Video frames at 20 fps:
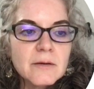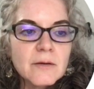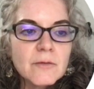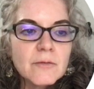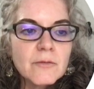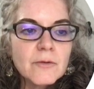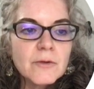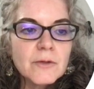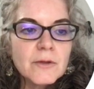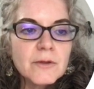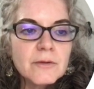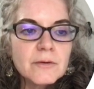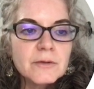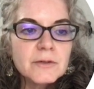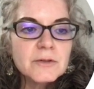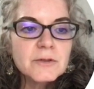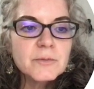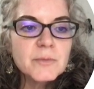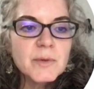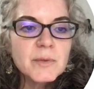for the
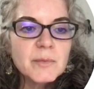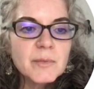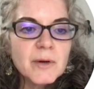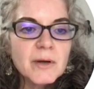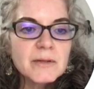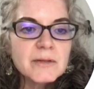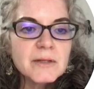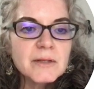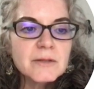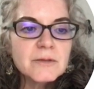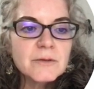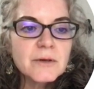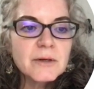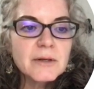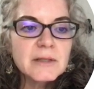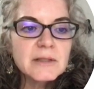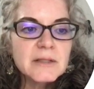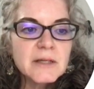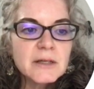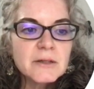32-bit processor
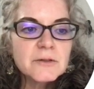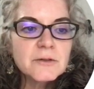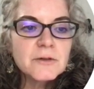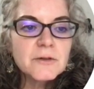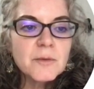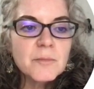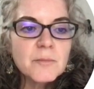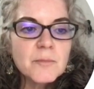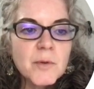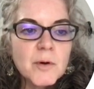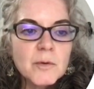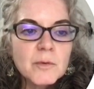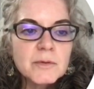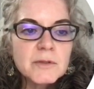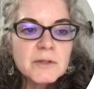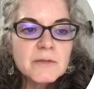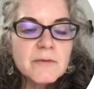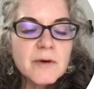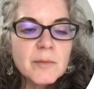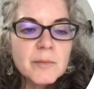architecture: the modes
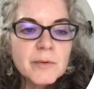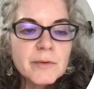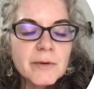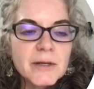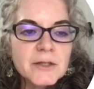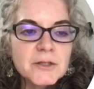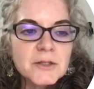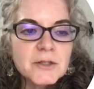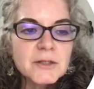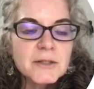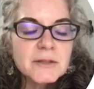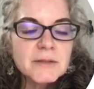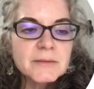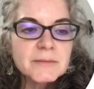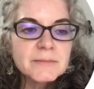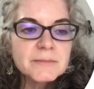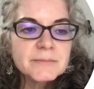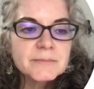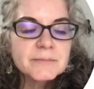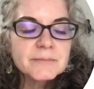of operation,
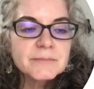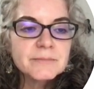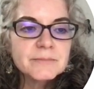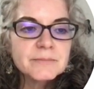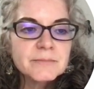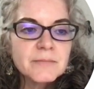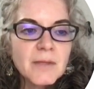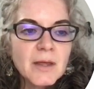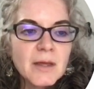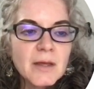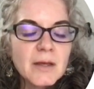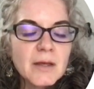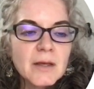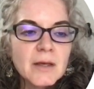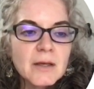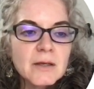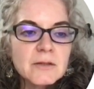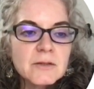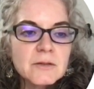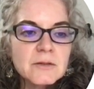
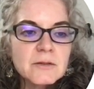so